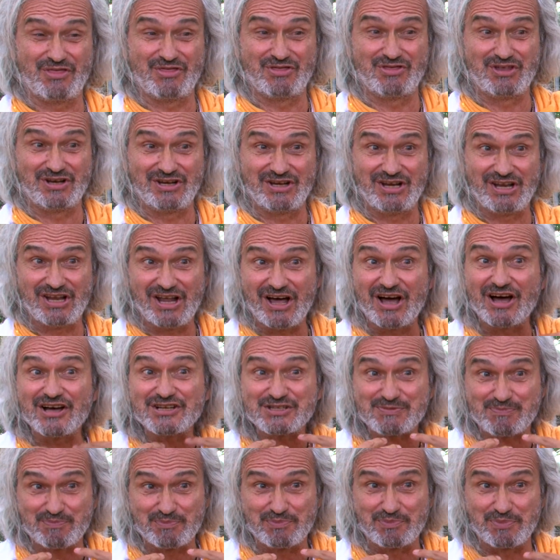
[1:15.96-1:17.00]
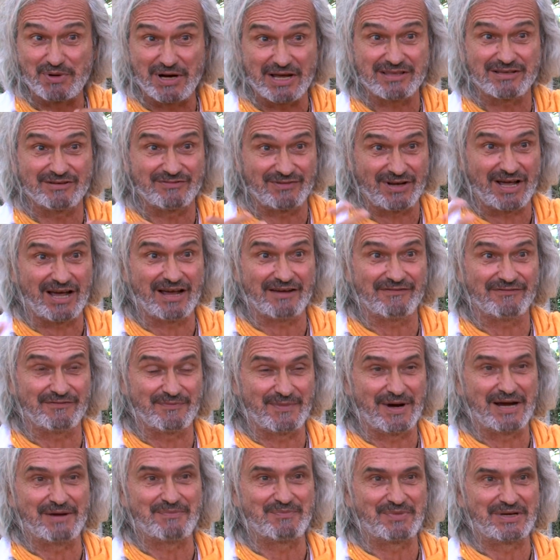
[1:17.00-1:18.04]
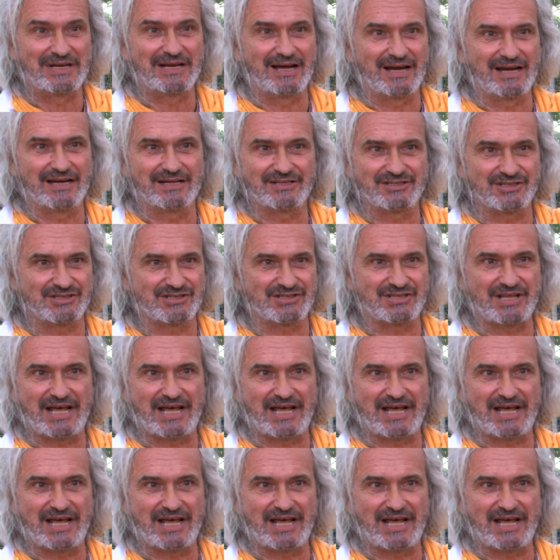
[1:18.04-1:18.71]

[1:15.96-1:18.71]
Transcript: the last breath of life might be like, just